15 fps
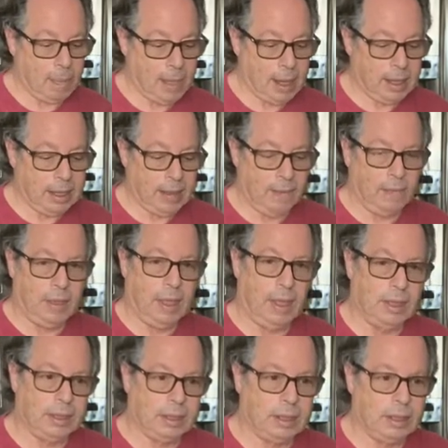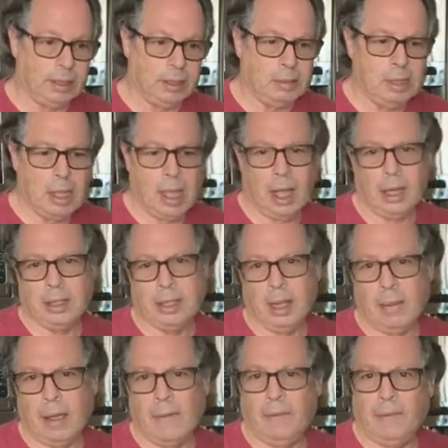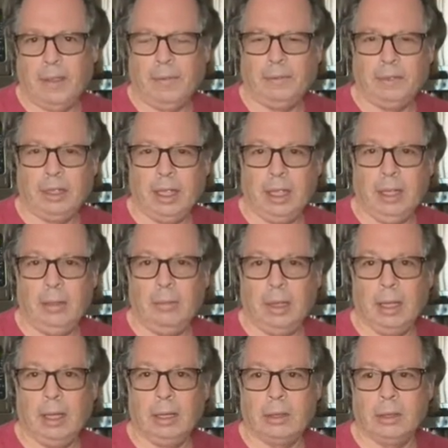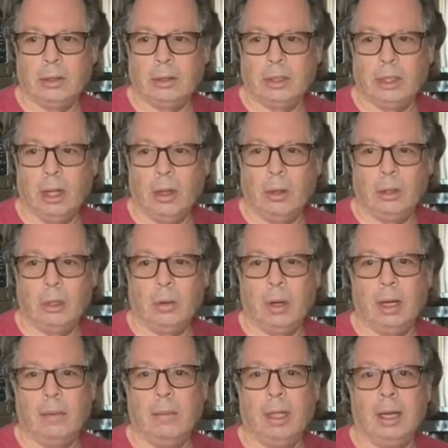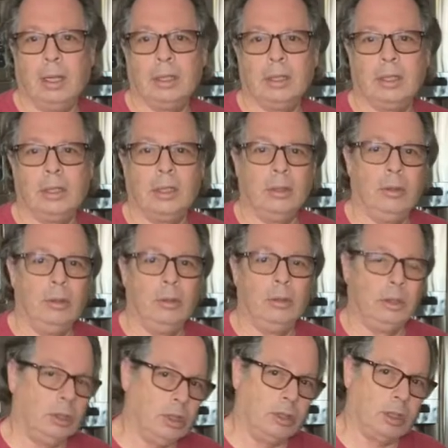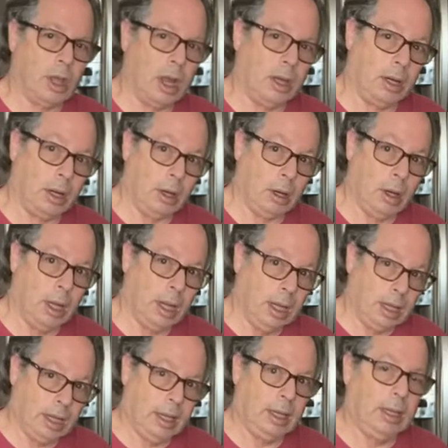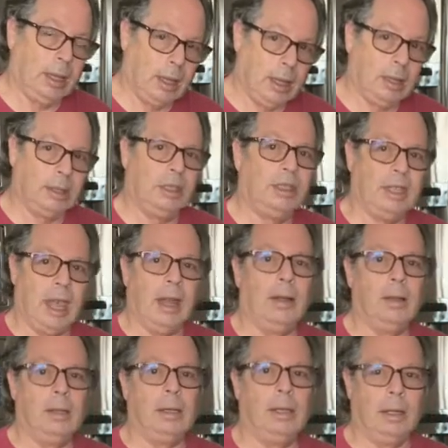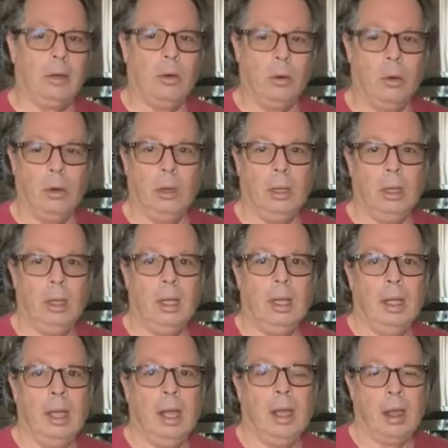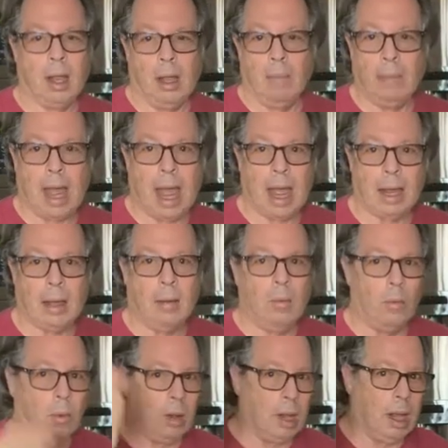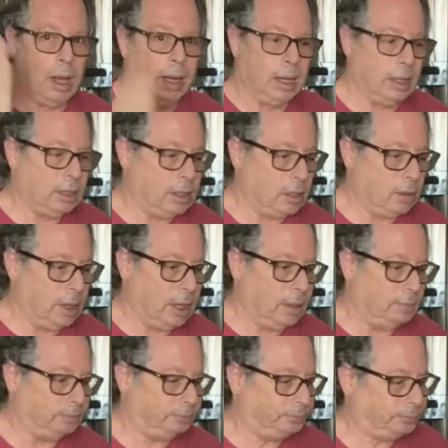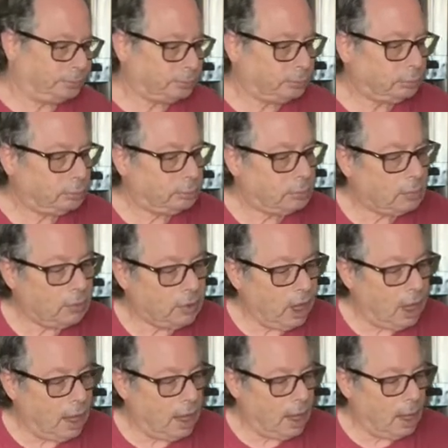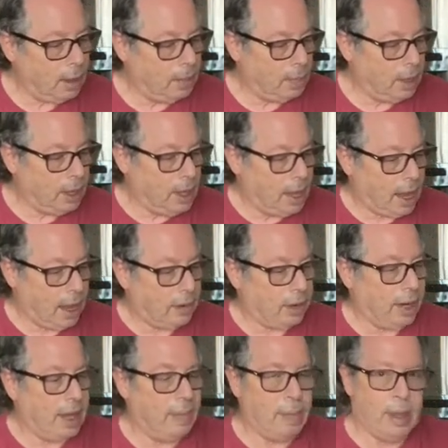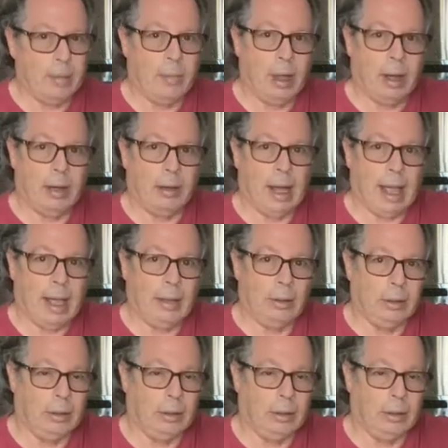give this, I'm going to say about 15 minutes or so, 20 minutes to just kind of settle and cool. I'll come back, we'll cut into it. I already have my butter out